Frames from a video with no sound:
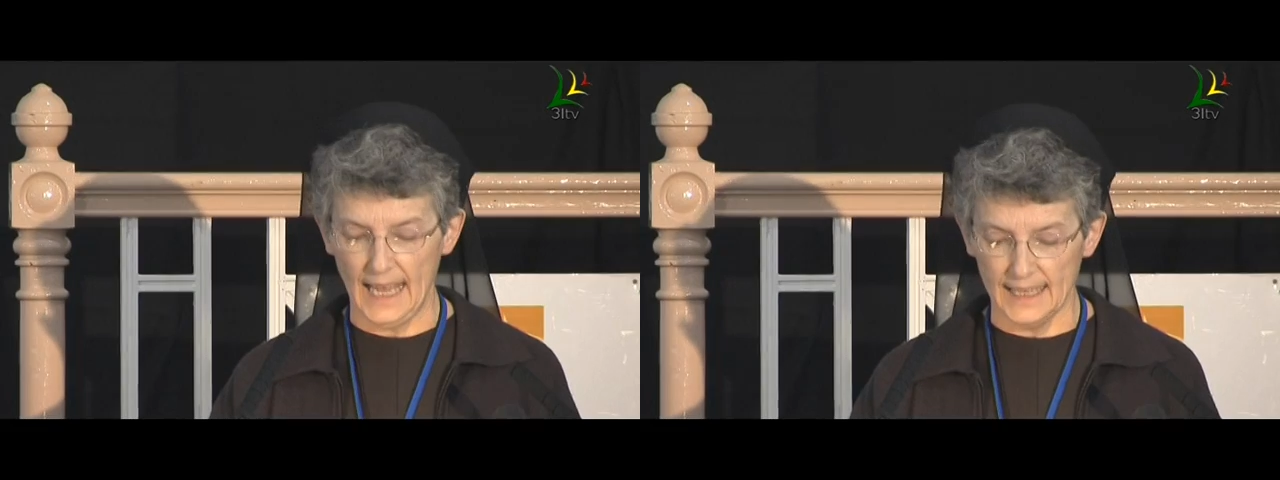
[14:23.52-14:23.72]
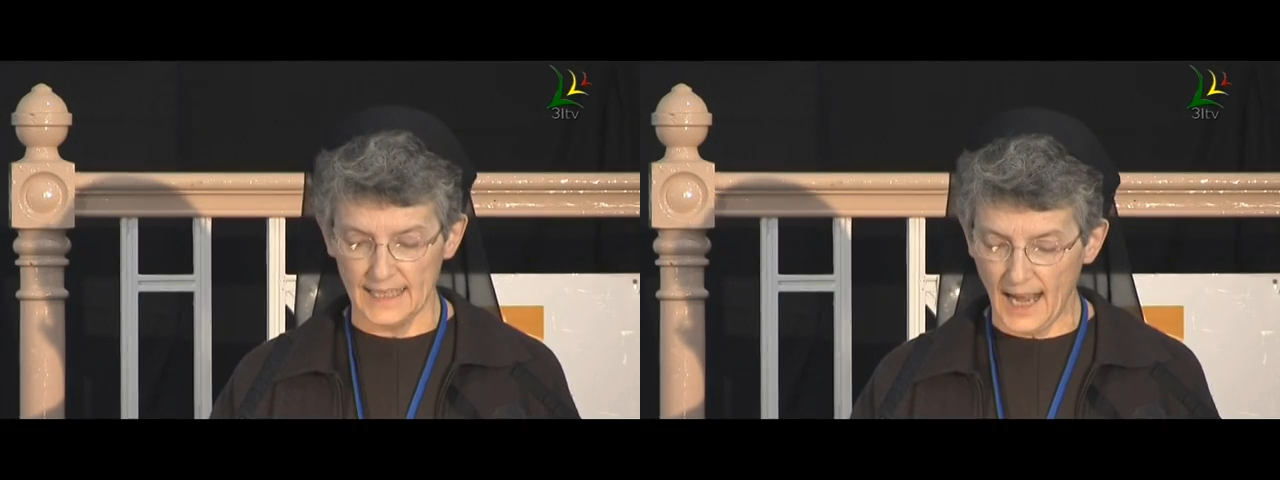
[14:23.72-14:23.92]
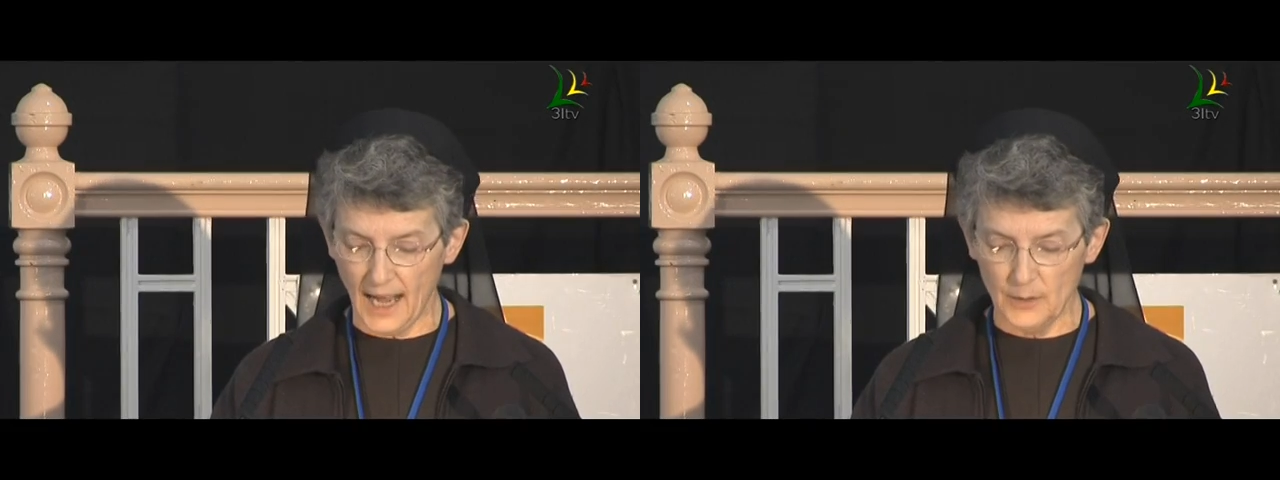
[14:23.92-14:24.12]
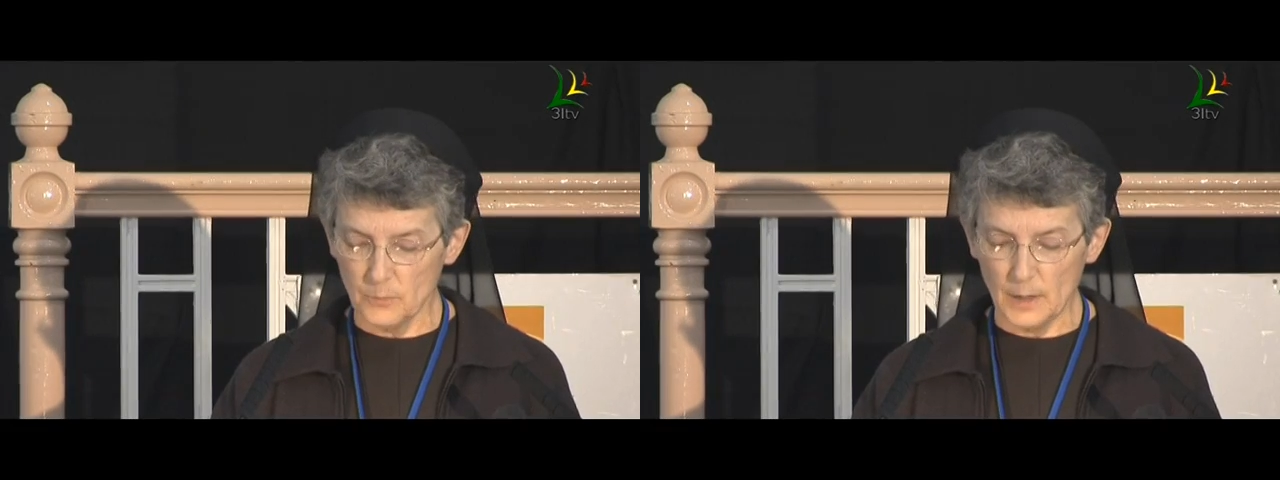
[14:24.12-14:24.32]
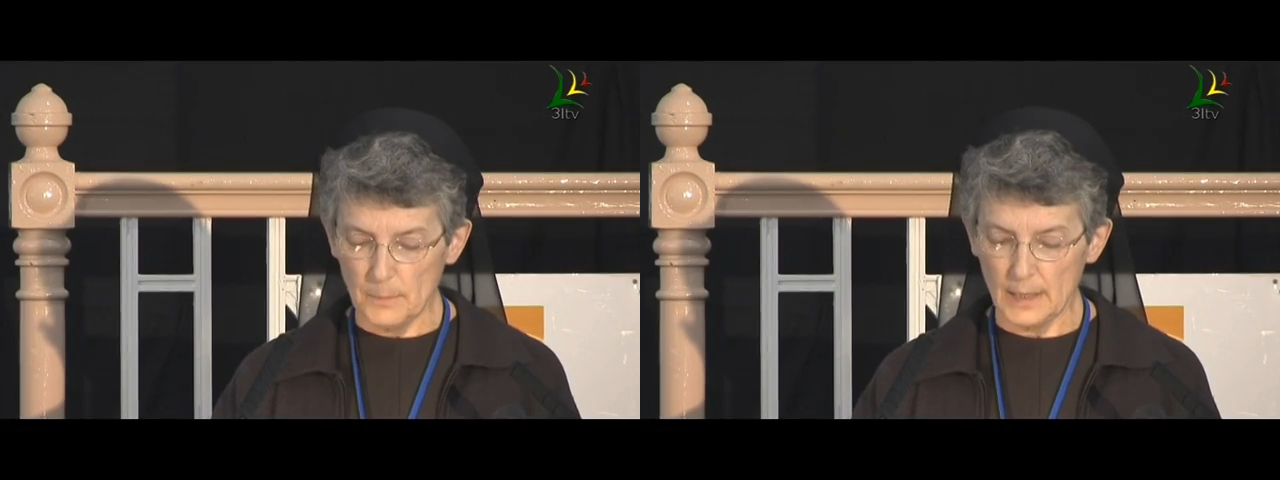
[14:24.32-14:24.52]
an
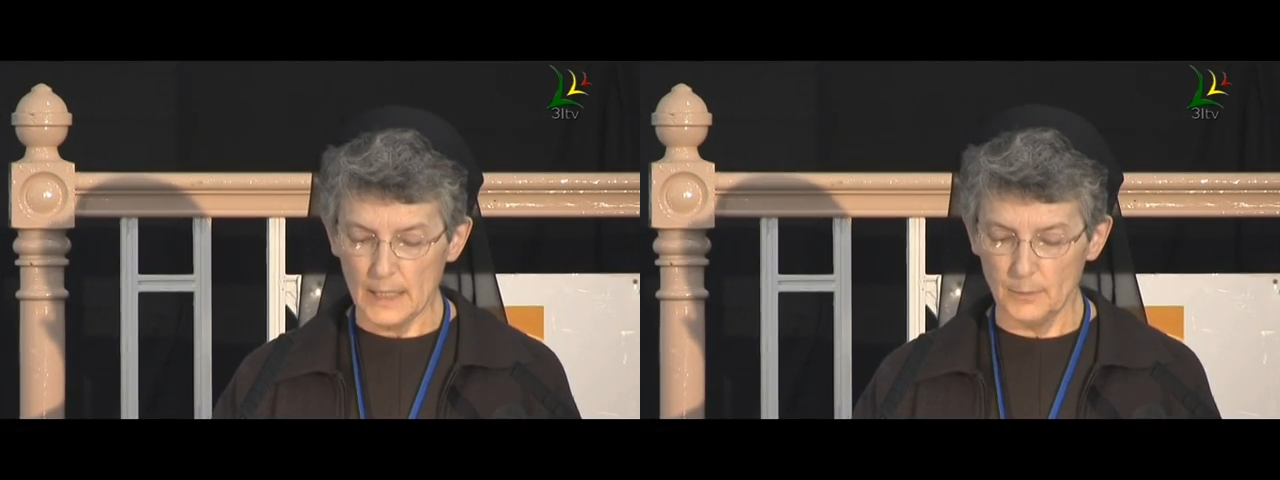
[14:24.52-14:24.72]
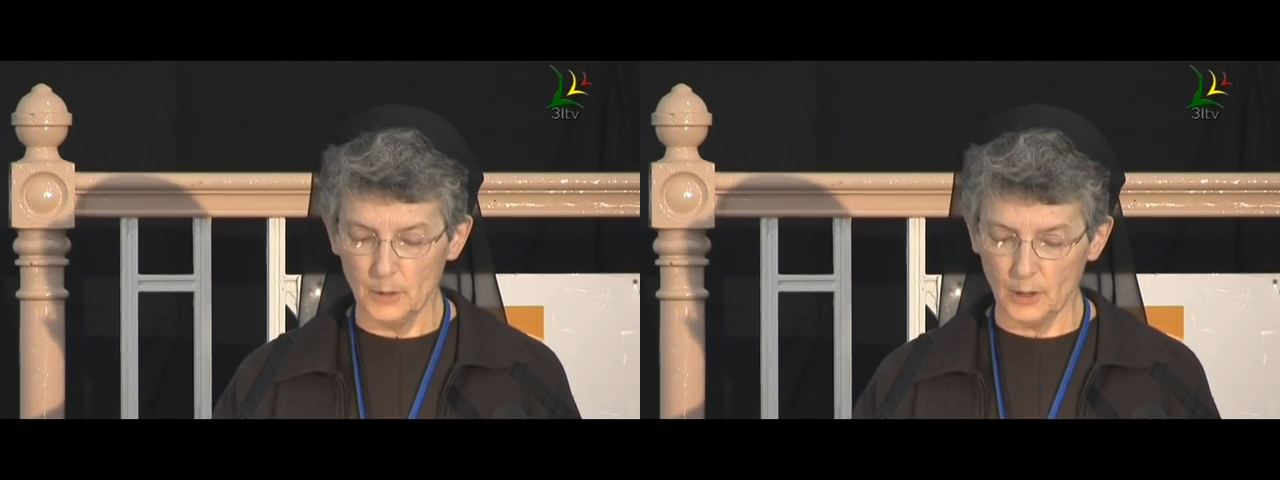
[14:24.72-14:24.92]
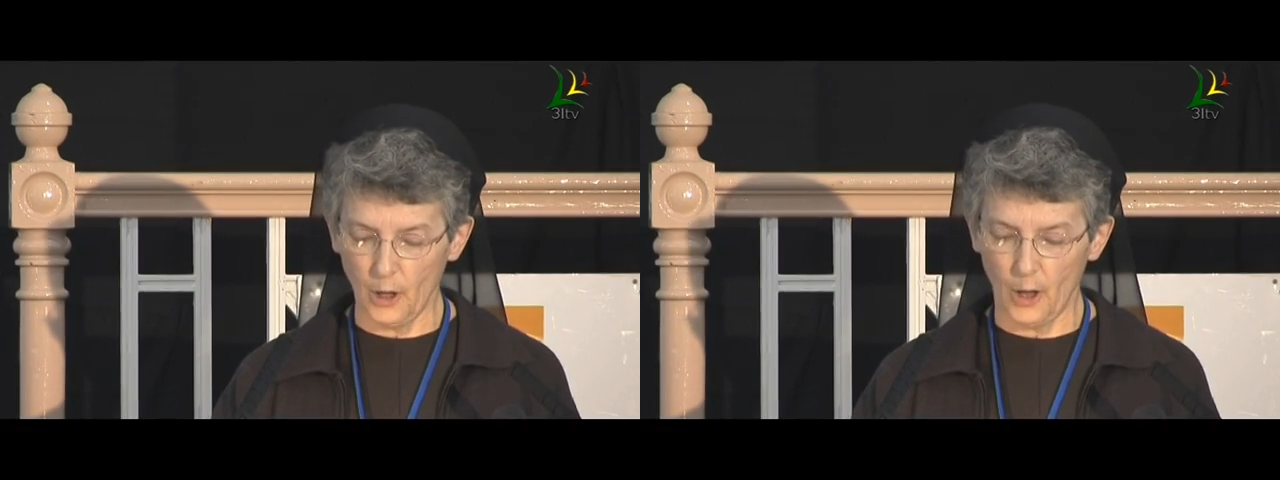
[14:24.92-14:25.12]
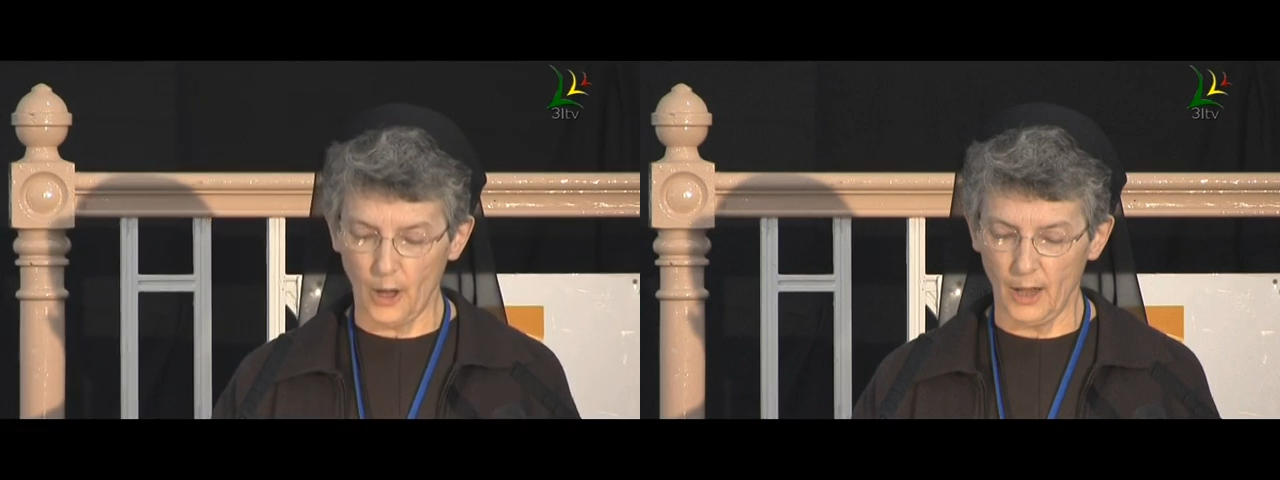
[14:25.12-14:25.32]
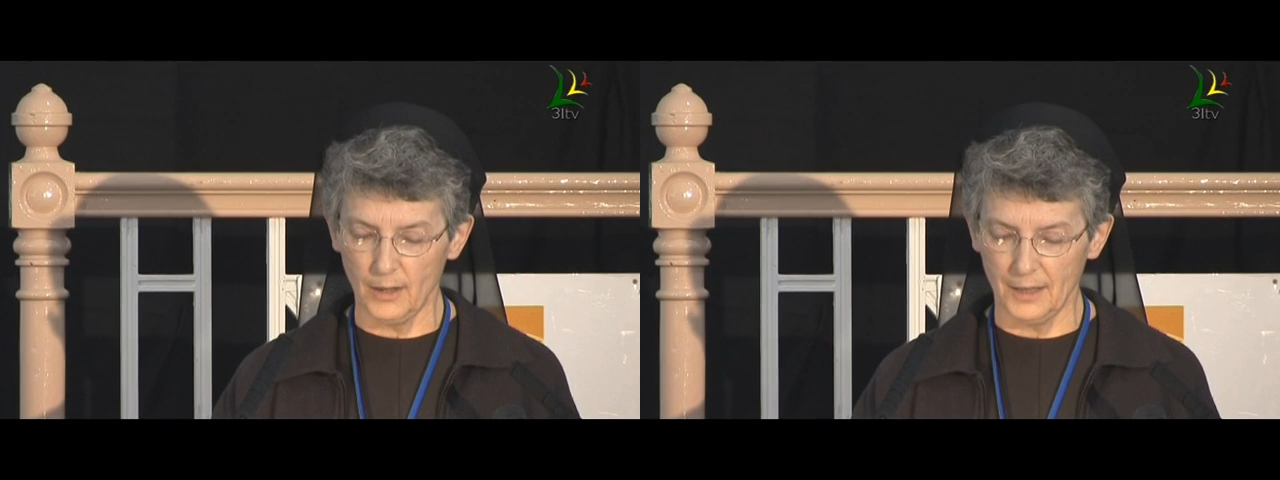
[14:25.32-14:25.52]
unrepeatable
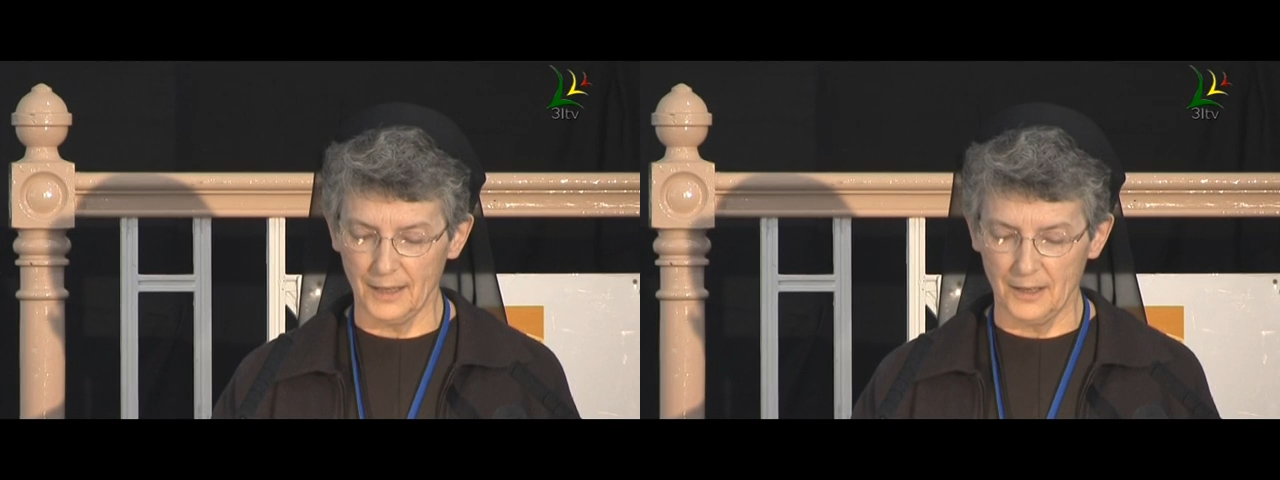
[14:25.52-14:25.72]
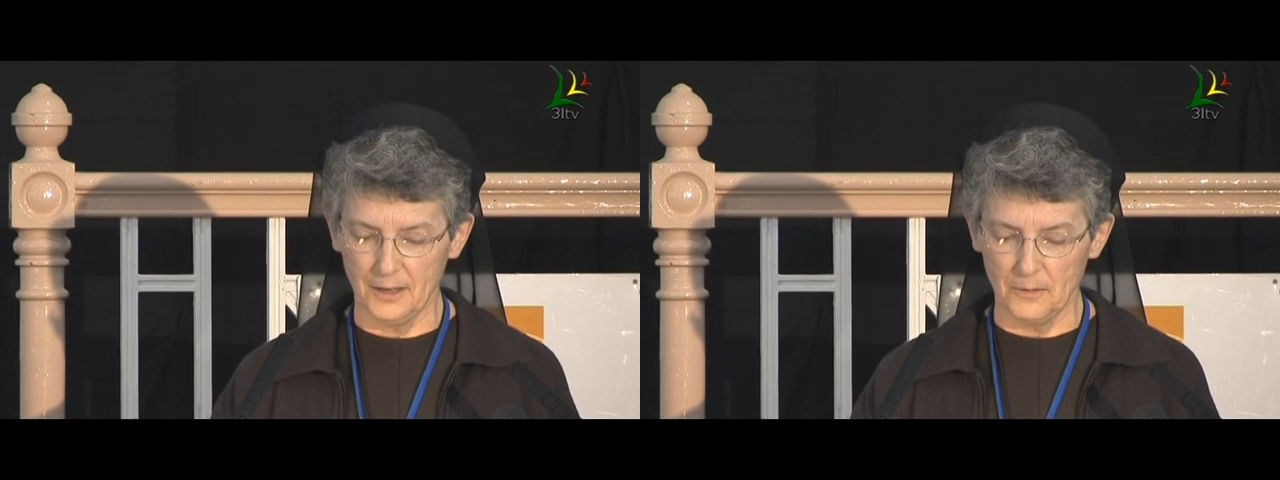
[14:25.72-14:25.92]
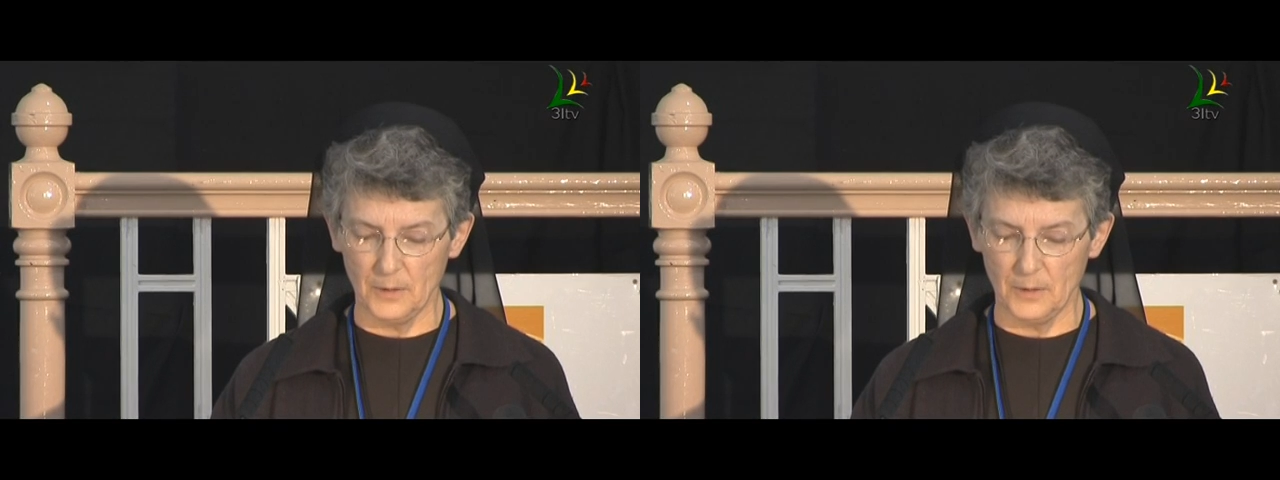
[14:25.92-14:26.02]
call